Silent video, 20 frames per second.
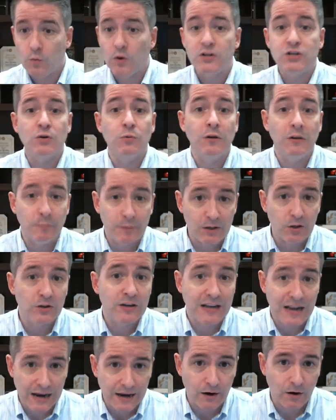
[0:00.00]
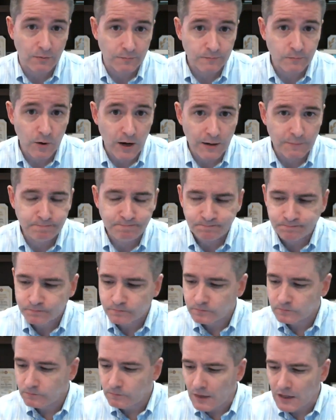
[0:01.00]
What should we be looking at here, right?
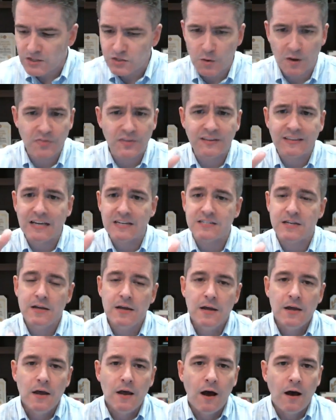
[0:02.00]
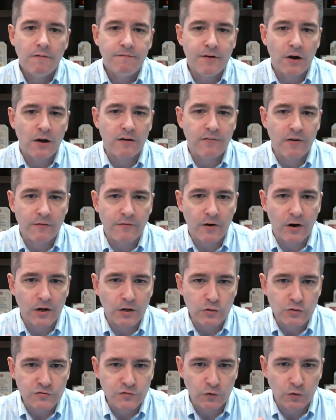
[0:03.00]
So I think that's a very, very, very
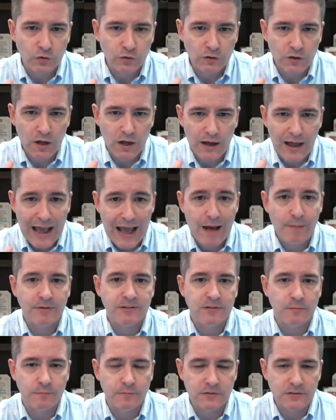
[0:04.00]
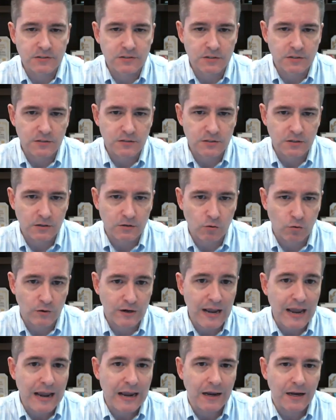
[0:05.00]
useful habit to
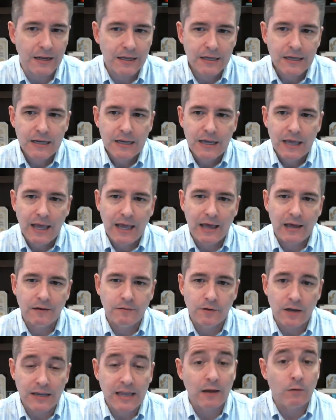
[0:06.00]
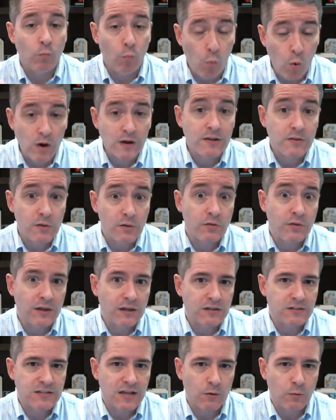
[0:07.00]
create. And again, one of the
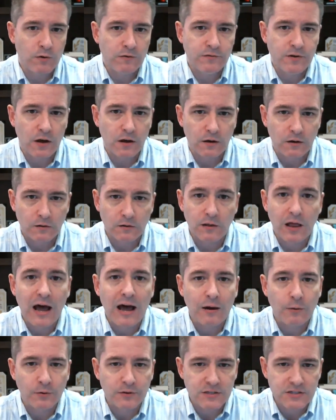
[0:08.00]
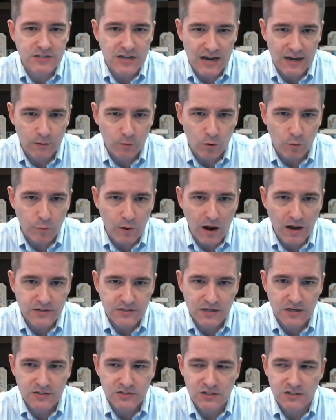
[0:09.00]
things that we've done a lot with this iEnroll
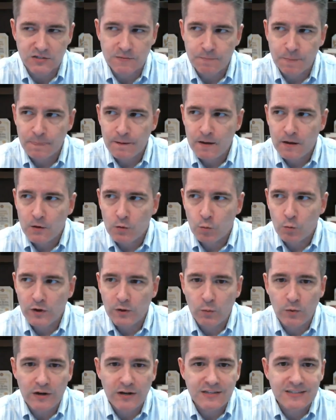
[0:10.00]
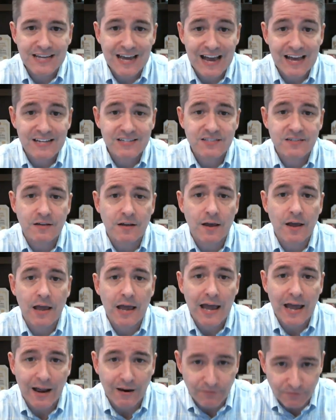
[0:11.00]
process is we test
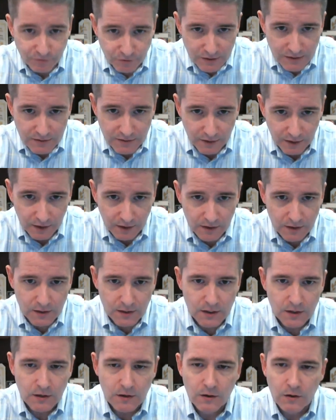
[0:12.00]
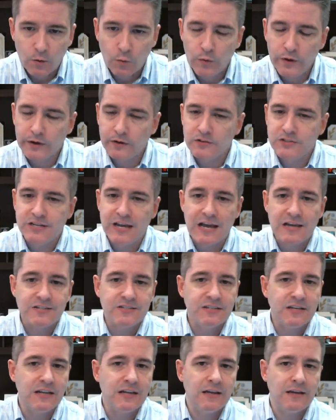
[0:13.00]
everything. We're
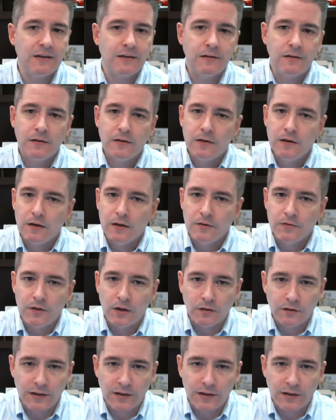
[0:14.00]
testing the